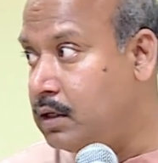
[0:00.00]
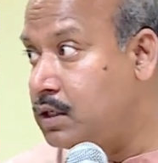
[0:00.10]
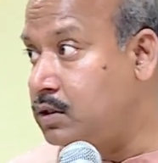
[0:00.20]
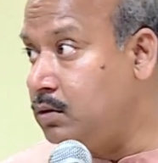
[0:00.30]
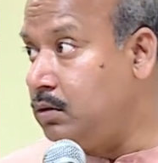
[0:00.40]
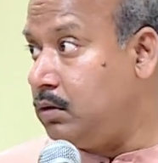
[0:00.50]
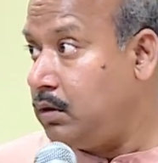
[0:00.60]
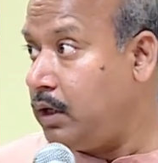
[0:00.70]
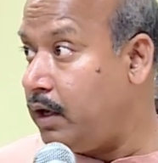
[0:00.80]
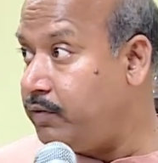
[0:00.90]
So
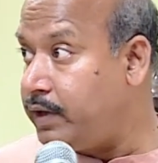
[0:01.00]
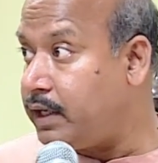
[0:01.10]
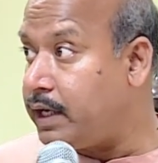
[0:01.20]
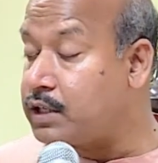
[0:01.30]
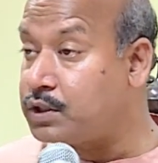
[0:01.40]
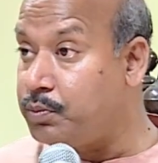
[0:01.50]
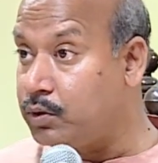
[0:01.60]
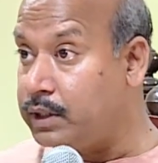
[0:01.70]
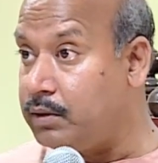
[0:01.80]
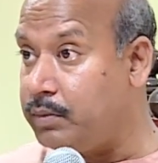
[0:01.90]
every textbook
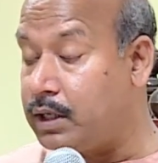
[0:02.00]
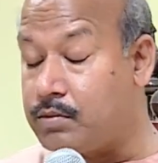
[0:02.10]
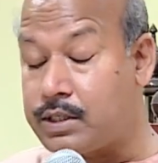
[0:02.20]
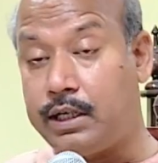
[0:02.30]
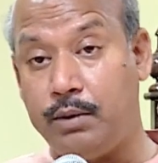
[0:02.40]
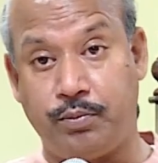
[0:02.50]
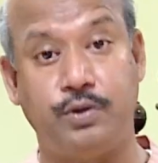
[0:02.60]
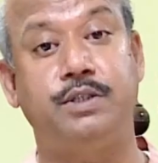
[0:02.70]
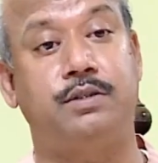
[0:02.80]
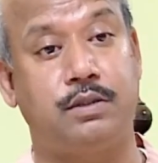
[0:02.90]
then becomes an
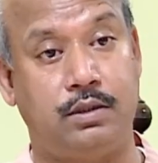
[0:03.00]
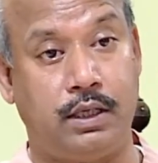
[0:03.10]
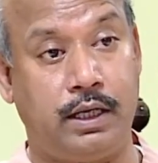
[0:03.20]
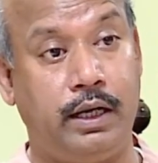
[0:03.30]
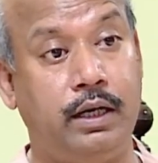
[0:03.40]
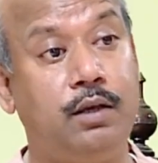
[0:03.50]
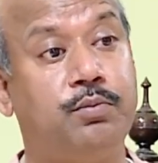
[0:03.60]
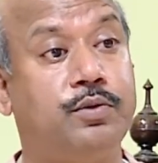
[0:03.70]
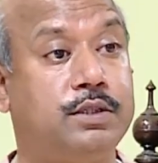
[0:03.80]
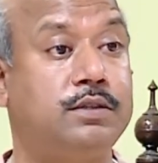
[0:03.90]
imposition, and any
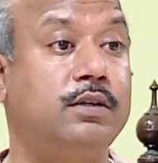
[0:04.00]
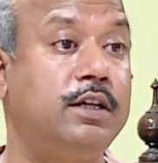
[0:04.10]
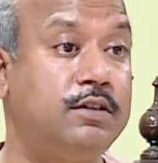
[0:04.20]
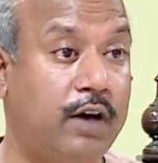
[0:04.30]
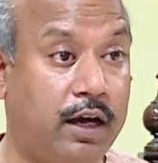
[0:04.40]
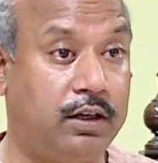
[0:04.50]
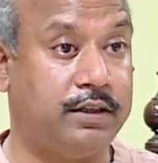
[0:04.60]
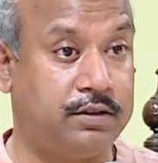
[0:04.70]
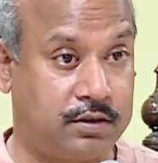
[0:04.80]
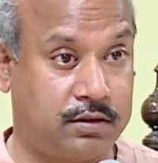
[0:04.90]
imposition is
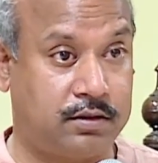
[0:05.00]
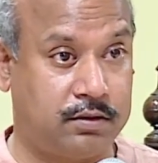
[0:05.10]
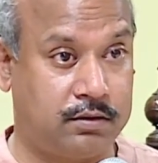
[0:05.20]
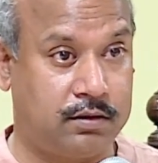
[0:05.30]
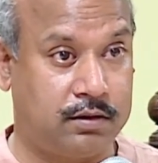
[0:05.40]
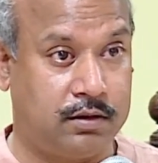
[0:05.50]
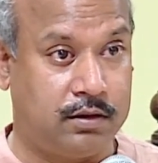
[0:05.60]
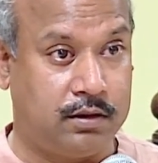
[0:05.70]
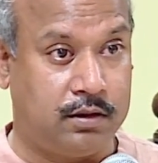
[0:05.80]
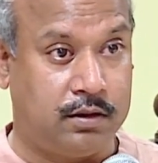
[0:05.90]
violence.
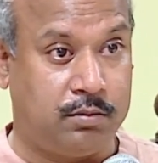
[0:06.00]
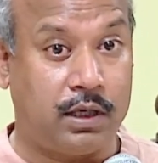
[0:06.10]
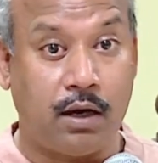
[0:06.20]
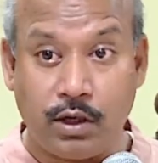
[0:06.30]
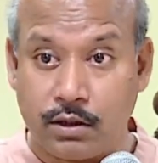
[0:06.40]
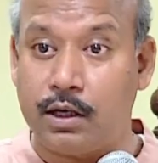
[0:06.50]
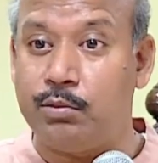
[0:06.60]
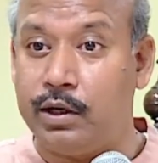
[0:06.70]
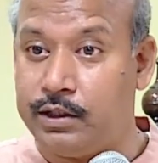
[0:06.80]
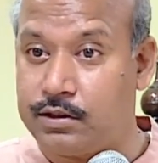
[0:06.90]
But our
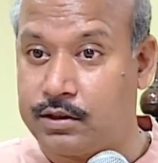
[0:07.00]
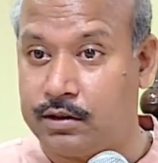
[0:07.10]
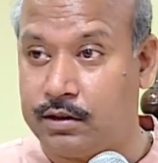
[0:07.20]
dharma is